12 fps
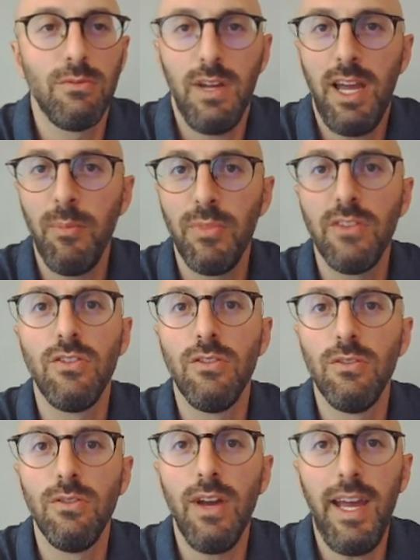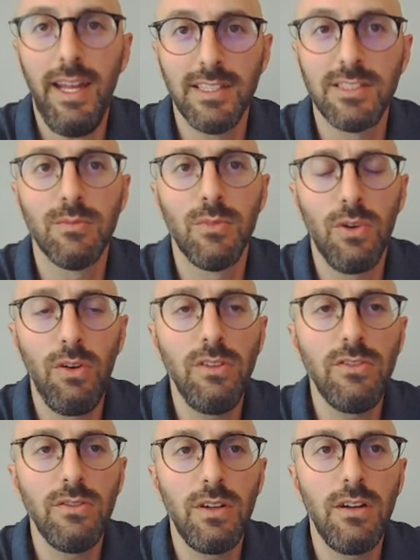Happy to add some more
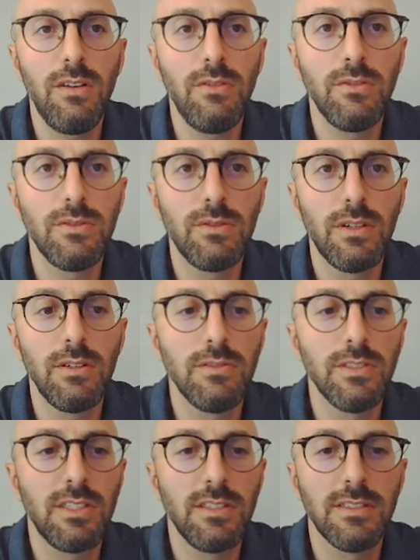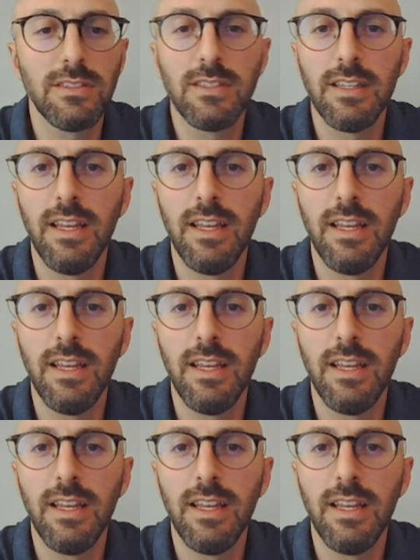to our results,